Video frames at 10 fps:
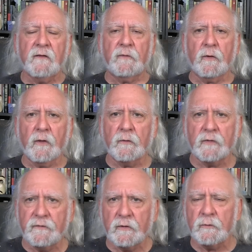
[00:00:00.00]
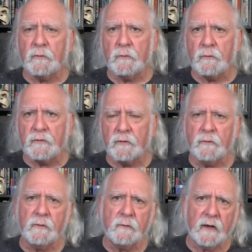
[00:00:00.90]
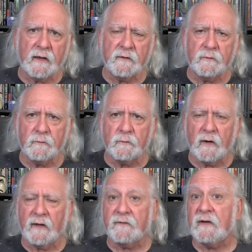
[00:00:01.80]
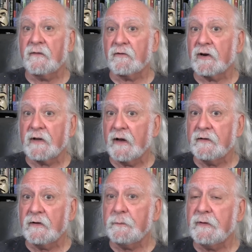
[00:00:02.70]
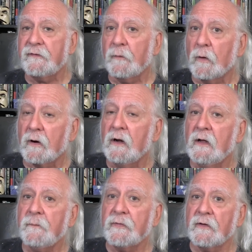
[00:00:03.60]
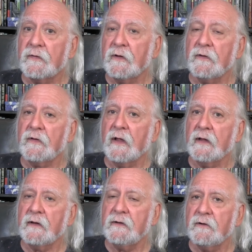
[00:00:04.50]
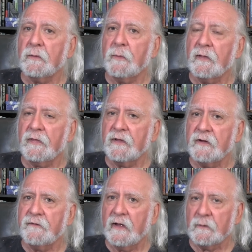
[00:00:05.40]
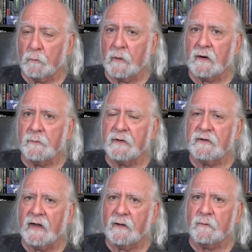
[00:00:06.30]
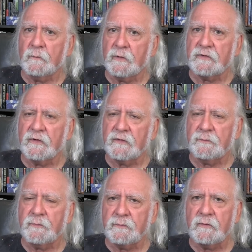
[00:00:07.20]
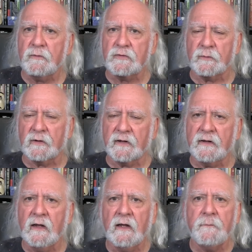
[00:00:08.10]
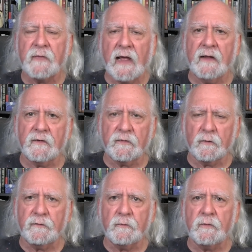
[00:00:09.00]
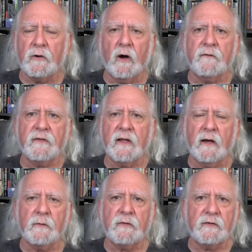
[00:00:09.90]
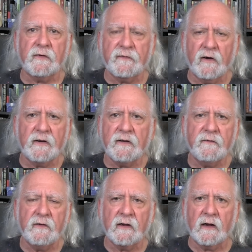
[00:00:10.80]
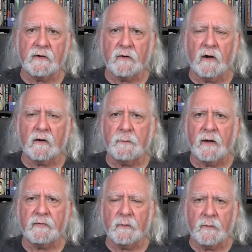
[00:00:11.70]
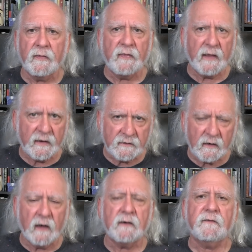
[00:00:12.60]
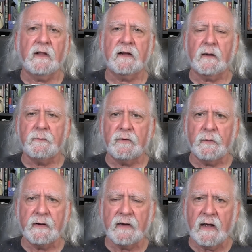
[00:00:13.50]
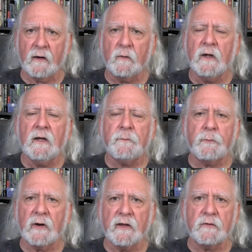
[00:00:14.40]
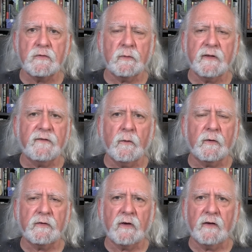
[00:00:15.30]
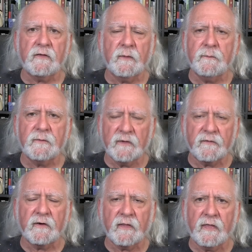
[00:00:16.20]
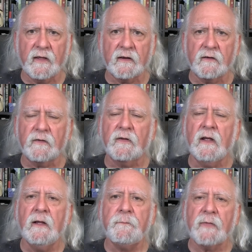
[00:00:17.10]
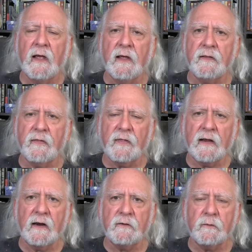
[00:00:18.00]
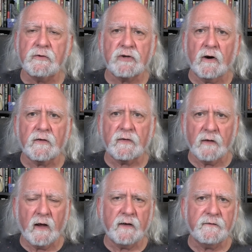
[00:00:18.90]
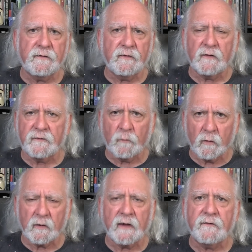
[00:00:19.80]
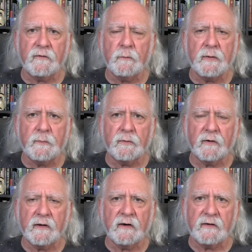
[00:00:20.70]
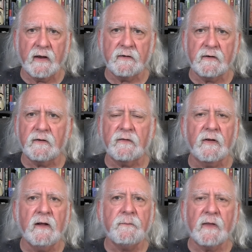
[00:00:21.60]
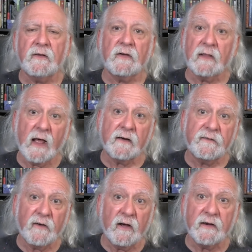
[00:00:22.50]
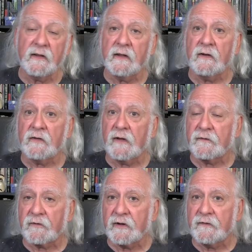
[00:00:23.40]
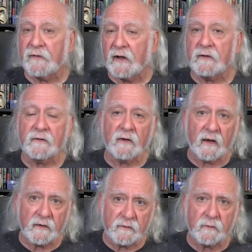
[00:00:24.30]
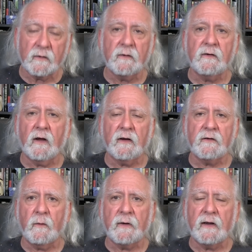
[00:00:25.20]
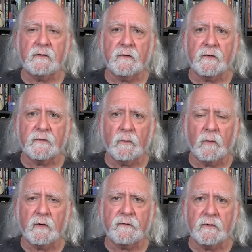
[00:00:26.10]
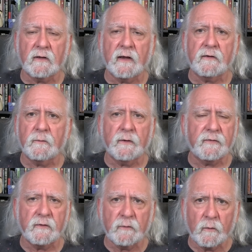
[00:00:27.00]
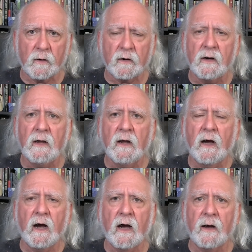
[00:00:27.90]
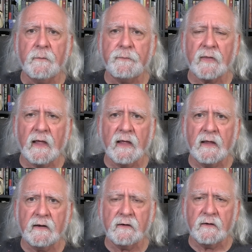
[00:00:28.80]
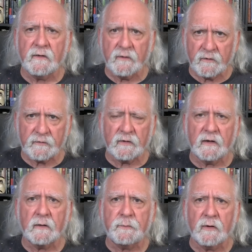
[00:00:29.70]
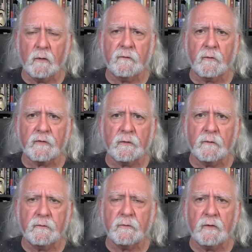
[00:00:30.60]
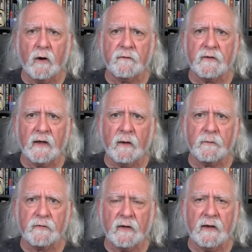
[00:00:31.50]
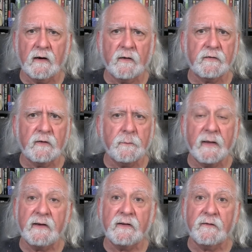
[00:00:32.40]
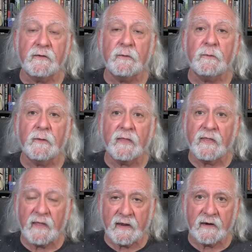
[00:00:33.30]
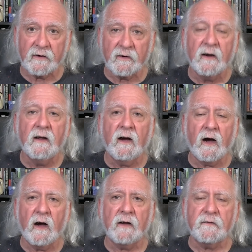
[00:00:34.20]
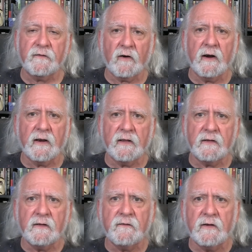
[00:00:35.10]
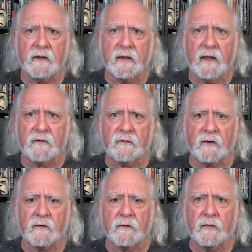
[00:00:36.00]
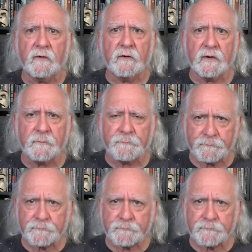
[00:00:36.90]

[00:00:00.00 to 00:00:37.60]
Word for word: For those of you who do and who have never attended before, this is a near monthly event when I'm in town, which is usually at Soul Food Coffee House. It's a fun evening. I talk about the month ahead, kind of like I'm doing now, but I usually focus on some different things. And then I do charts live for a few people in attendance. It's a lot of fun. It's a free event. Uh, you can uh, donate to the store if you'd like to at the door. Um, and there is a link below for Soul Food Coffee House, and I'll see many of you there on Friday evening at 6:30.